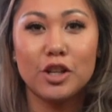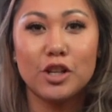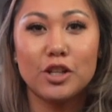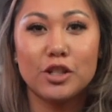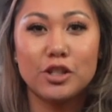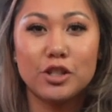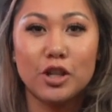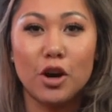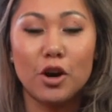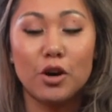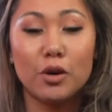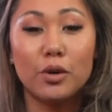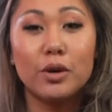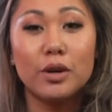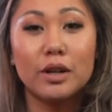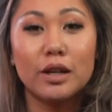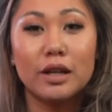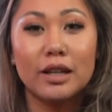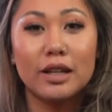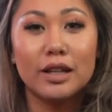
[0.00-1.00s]
So,
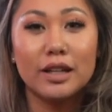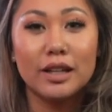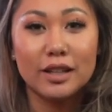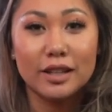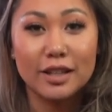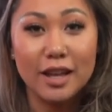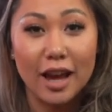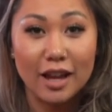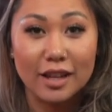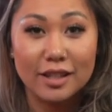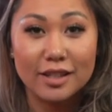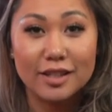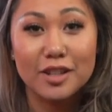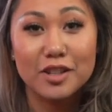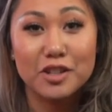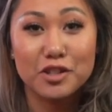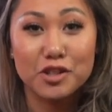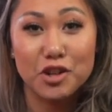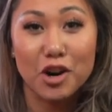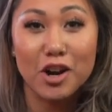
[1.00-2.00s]
yes,
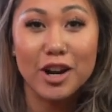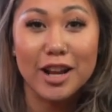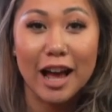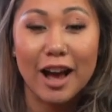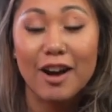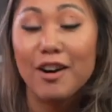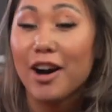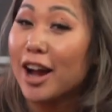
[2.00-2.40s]
starting out,